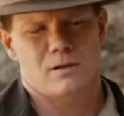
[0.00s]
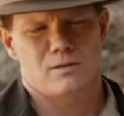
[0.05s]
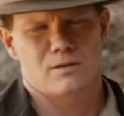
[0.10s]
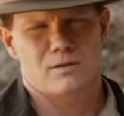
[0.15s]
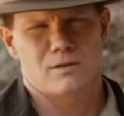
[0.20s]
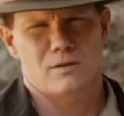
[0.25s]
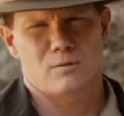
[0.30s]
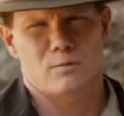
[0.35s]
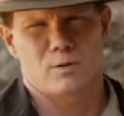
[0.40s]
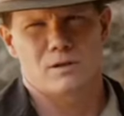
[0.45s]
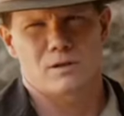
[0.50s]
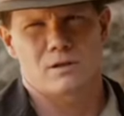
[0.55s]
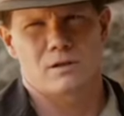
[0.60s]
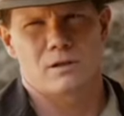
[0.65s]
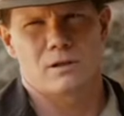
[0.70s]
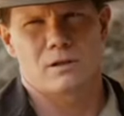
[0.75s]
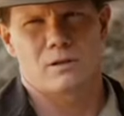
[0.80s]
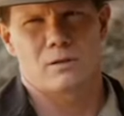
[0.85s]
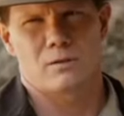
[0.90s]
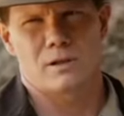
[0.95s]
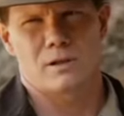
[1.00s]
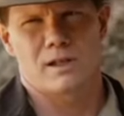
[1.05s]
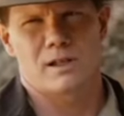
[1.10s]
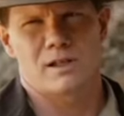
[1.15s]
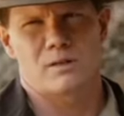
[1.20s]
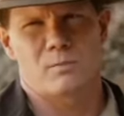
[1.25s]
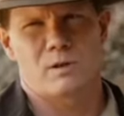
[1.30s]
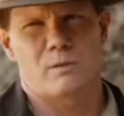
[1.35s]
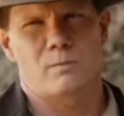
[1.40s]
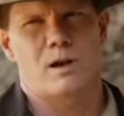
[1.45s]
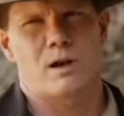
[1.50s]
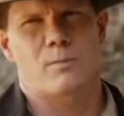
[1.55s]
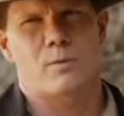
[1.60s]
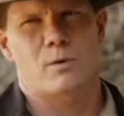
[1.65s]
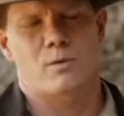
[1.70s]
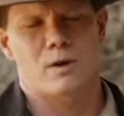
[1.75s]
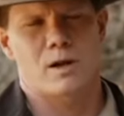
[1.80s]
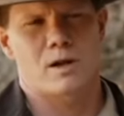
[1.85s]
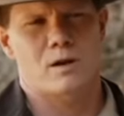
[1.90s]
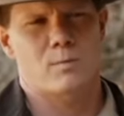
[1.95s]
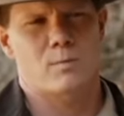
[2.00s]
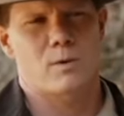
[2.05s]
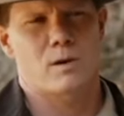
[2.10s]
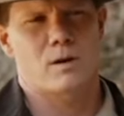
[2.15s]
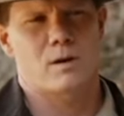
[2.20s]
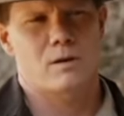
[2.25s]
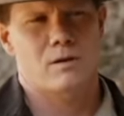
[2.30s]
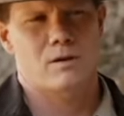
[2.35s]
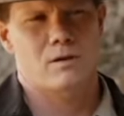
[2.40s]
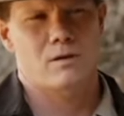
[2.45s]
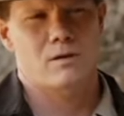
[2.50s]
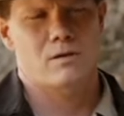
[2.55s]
You don't see a bunch of little old ladies be bopping around up there?